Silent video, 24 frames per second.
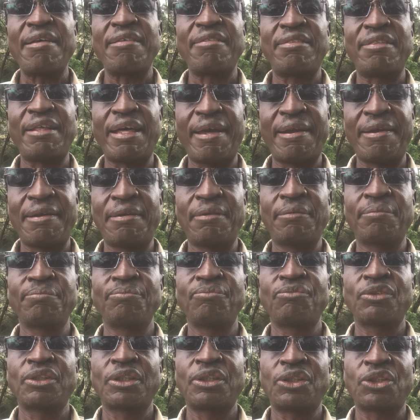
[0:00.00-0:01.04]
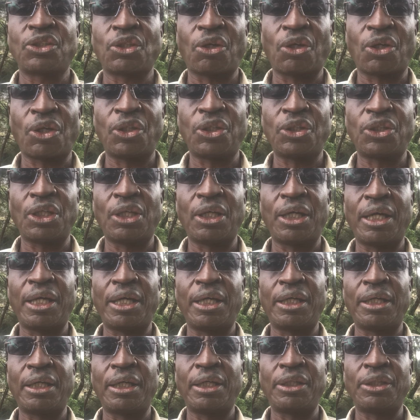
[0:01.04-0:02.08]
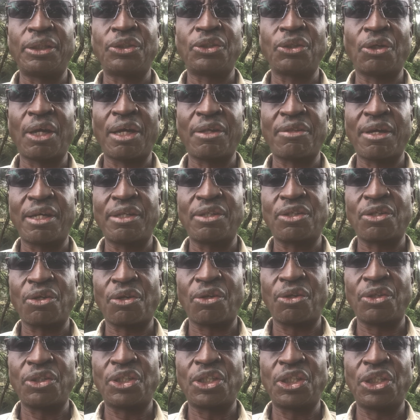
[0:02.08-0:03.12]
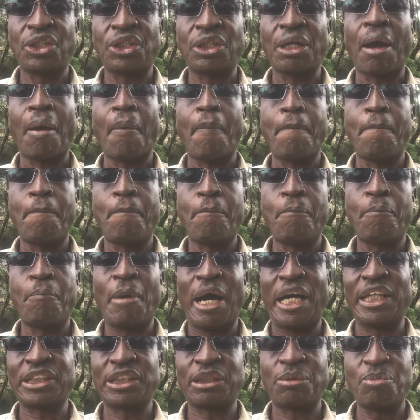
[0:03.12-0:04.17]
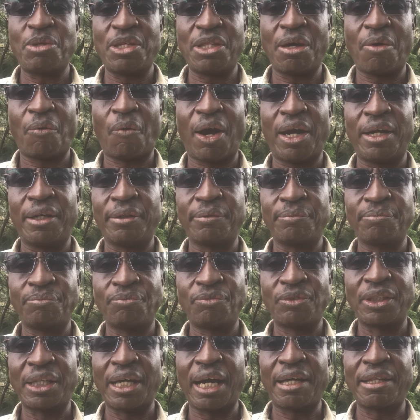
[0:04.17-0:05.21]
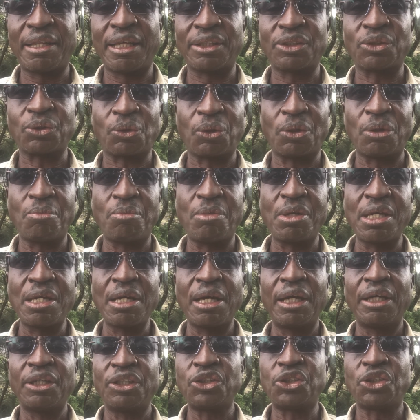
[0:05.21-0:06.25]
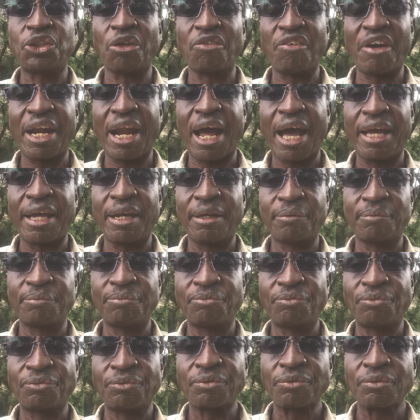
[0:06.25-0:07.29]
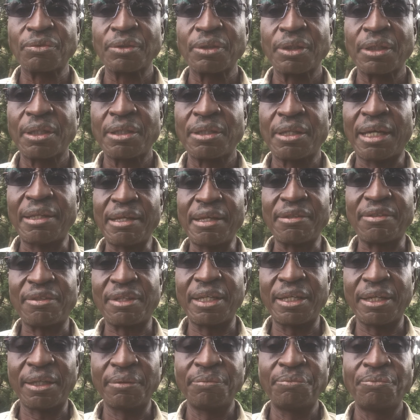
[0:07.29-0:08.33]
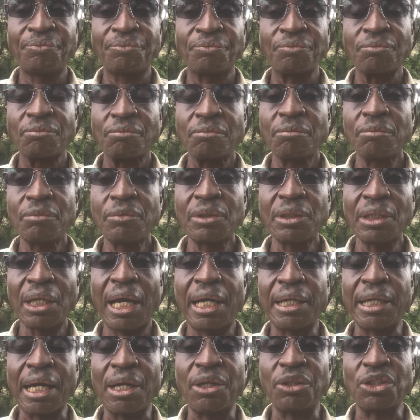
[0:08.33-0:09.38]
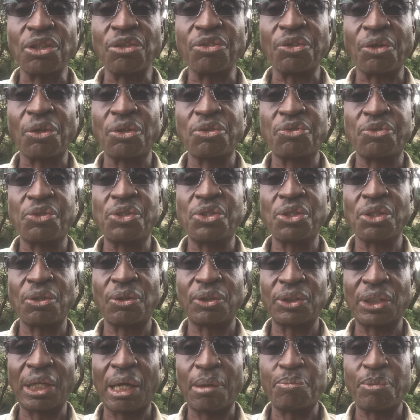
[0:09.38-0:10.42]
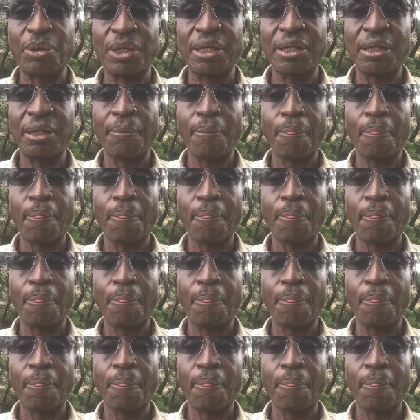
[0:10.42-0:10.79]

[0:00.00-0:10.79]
then Jonathan Toroitich must be the one. The others could be juvenile. The thing, and a lot of confusion was happening.